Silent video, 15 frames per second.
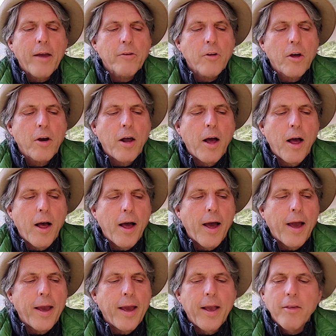on
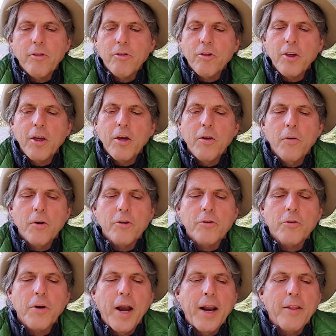high and see who has
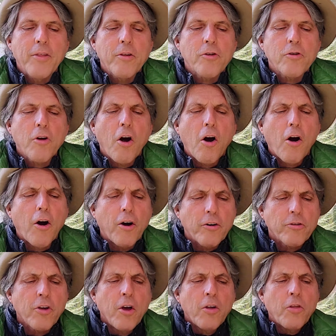created the stars,